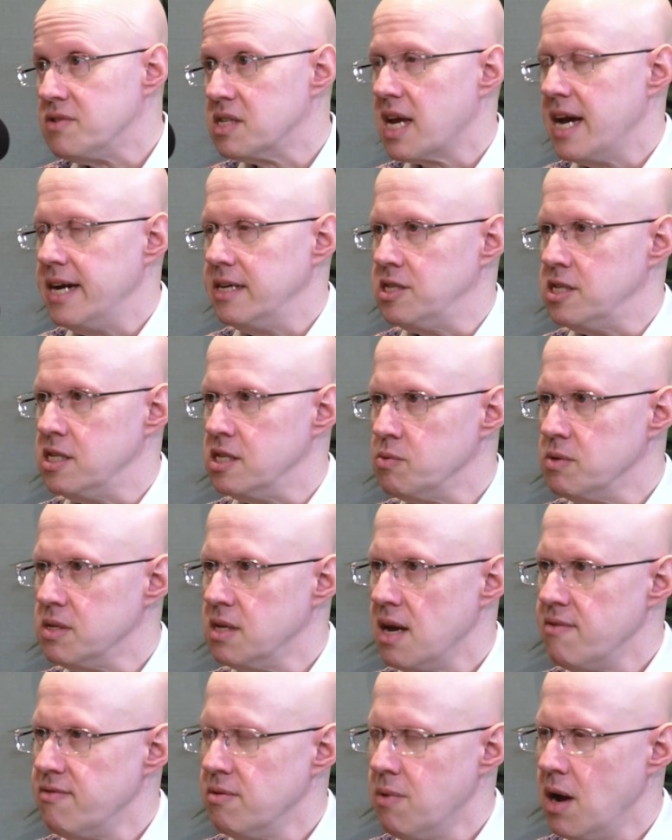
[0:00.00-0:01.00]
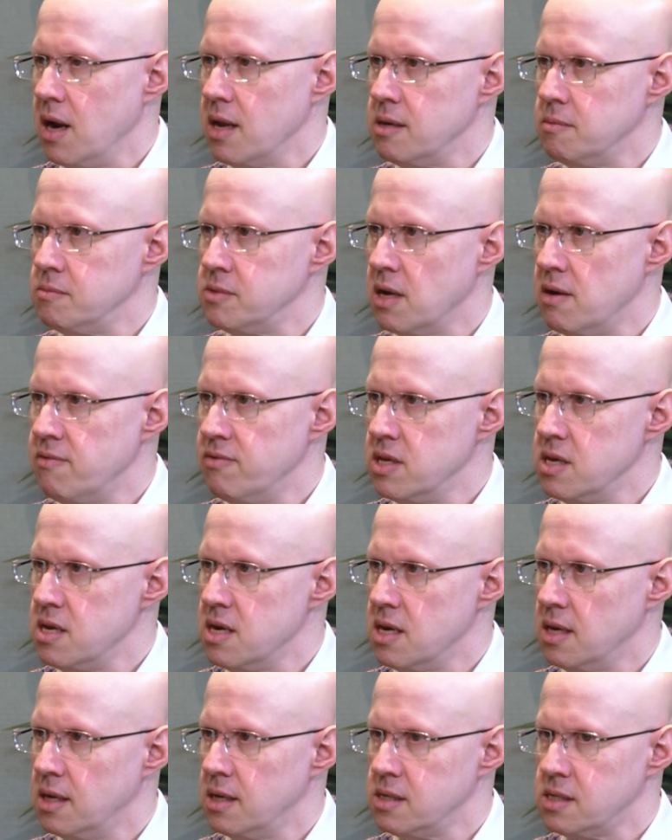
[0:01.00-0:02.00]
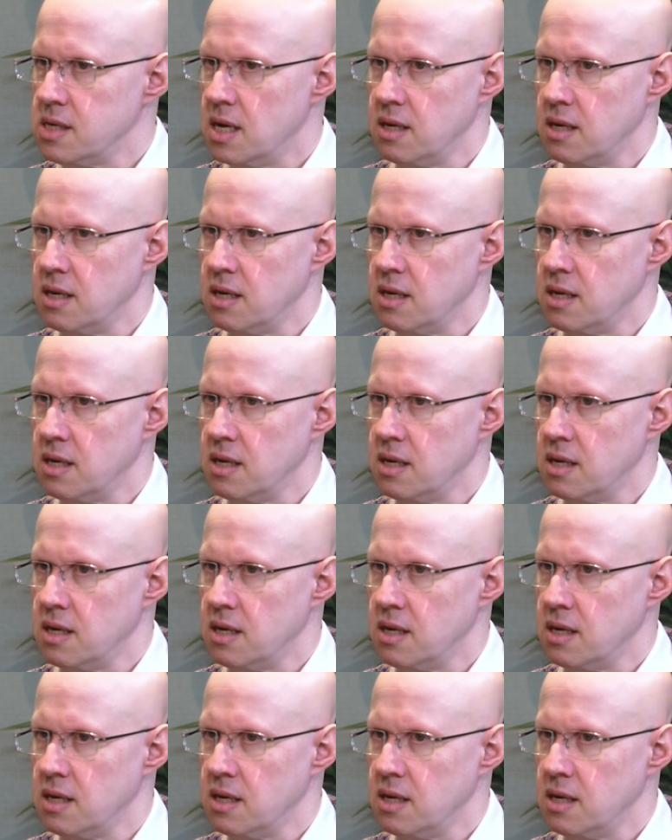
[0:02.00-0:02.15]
sketches with David Williams over the years,